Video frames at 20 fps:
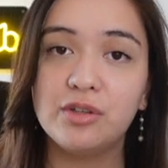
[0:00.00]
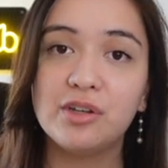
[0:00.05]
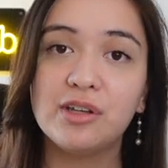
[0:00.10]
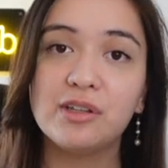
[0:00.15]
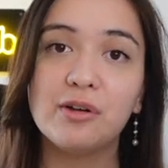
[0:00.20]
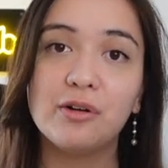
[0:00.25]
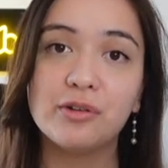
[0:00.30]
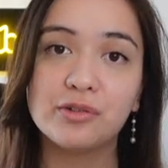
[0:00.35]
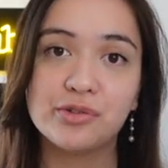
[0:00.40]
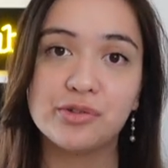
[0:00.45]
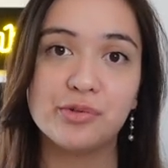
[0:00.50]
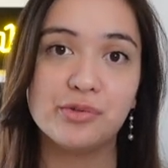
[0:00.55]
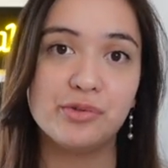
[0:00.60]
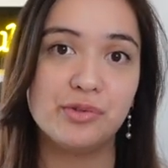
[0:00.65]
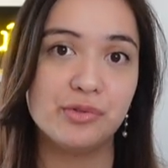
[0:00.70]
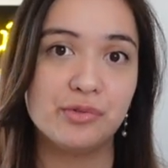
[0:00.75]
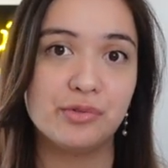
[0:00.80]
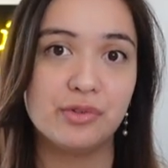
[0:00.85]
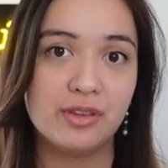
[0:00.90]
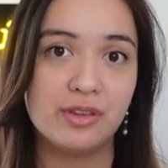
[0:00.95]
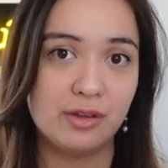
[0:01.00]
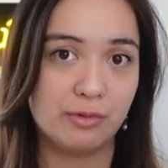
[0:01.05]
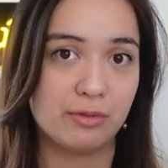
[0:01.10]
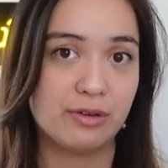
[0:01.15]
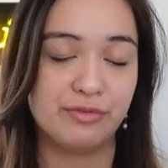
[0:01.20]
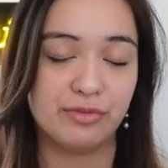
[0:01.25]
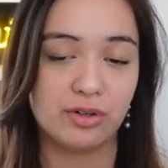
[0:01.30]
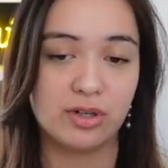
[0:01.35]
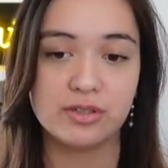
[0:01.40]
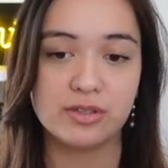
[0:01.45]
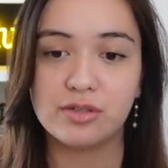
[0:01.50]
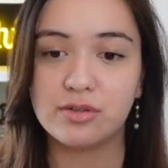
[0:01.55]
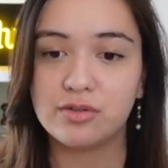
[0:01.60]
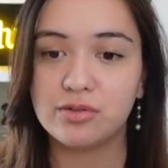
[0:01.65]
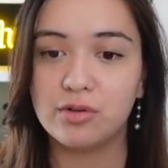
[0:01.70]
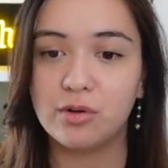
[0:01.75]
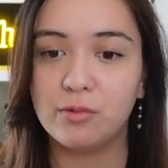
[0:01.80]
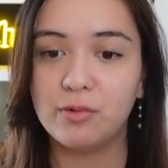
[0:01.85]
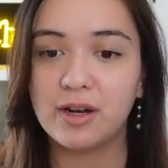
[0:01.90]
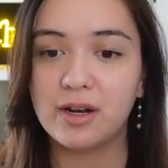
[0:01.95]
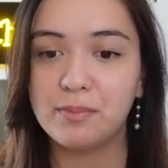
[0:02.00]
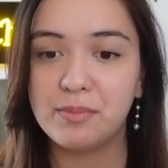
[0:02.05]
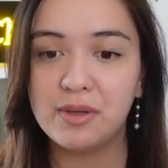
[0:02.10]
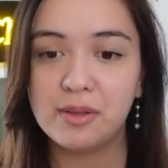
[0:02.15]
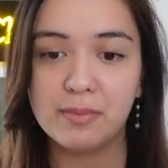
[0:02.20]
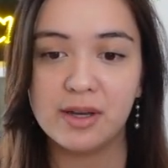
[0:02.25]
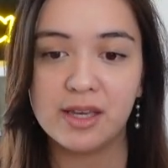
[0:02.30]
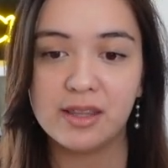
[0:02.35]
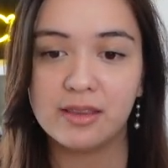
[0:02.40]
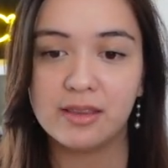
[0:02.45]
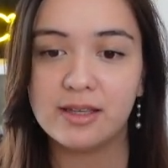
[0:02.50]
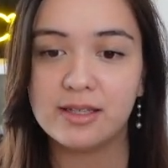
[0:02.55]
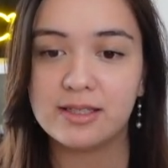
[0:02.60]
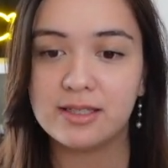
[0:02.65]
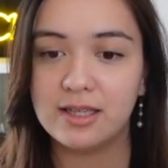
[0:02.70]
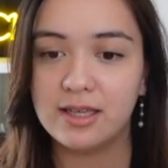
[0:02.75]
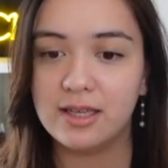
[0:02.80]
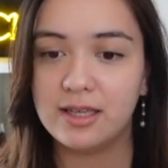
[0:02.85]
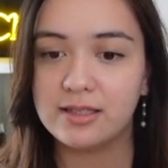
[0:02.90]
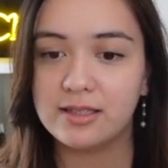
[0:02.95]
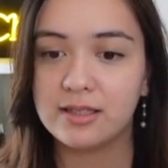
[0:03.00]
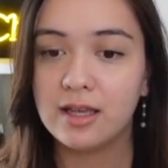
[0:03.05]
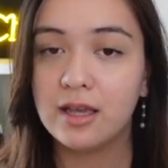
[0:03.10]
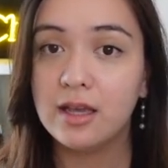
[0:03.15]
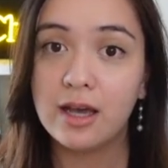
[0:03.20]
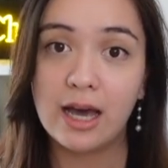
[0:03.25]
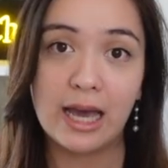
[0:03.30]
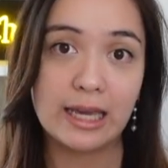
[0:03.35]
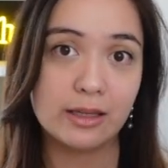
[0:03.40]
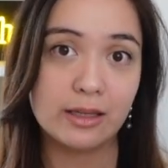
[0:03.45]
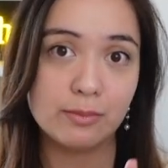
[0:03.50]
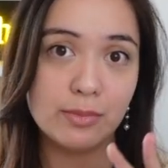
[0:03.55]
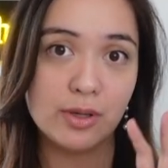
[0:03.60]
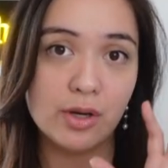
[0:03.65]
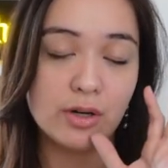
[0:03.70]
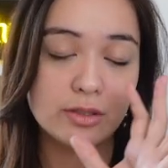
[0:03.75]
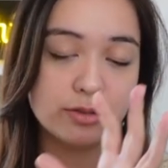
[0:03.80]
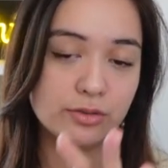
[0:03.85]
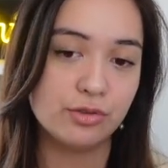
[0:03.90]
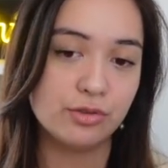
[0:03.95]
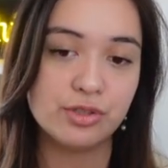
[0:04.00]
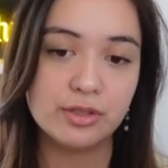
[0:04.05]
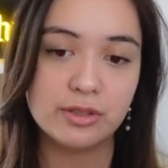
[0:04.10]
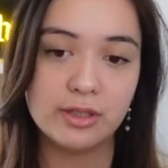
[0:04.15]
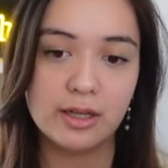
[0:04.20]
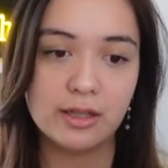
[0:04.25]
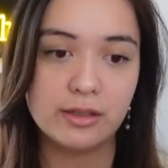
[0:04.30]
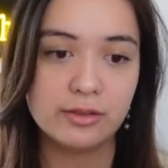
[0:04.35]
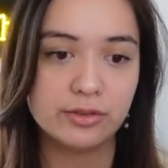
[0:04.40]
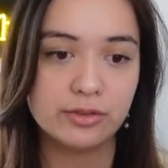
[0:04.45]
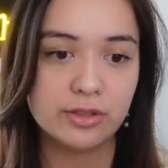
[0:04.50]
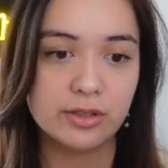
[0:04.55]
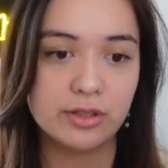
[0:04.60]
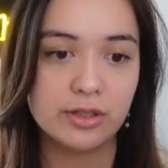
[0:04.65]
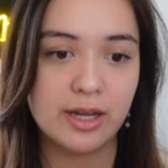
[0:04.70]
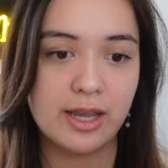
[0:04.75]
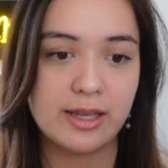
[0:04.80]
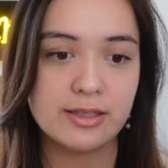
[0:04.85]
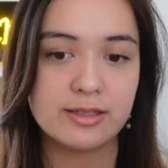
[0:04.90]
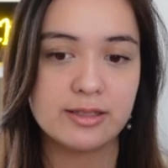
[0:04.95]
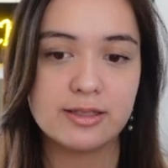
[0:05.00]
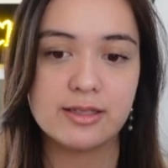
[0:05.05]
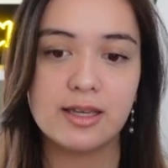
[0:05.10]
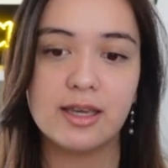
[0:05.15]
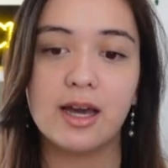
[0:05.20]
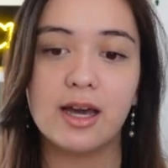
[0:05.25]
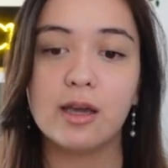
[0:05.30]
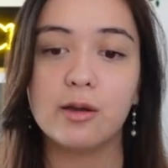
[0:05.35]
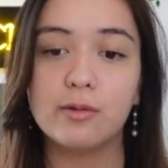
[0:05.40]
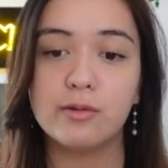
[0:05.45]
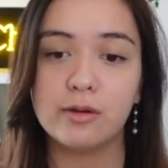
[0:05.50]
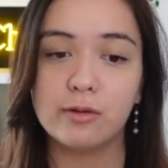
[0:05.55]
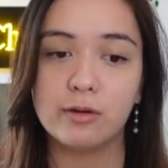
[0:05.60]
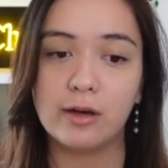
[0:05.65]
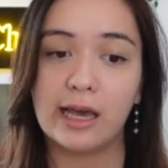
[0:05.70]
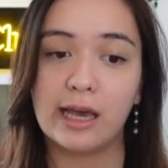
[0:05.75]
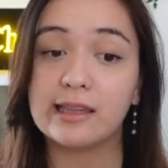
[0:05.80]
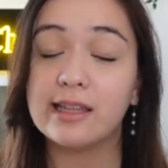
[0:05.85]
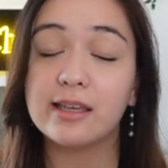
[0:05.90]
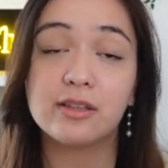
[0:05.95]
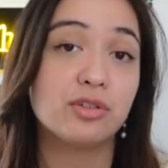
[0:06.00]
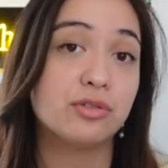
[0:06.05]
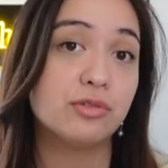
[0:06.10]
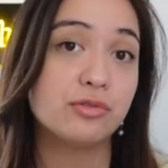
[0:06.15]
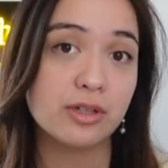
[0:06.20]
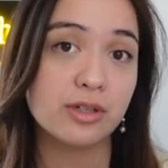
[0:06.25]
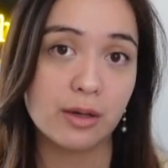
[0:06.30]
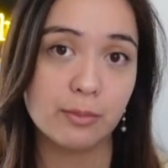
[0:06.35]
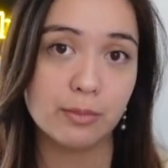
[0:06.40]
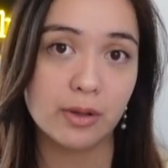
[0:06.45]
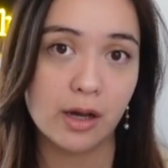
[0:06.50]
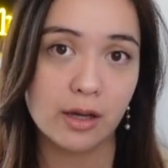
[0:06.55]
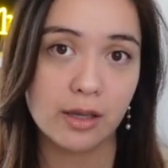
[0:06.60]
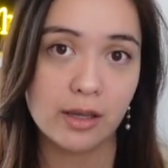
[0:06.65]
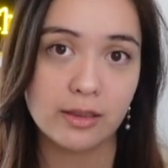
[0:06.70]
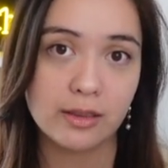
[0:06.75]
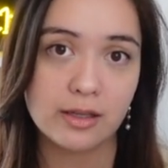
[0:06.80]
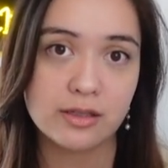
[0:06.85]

you can also do the reverse. So what I mean by this is I can be on Notion Calendar and say I like to do time blocking.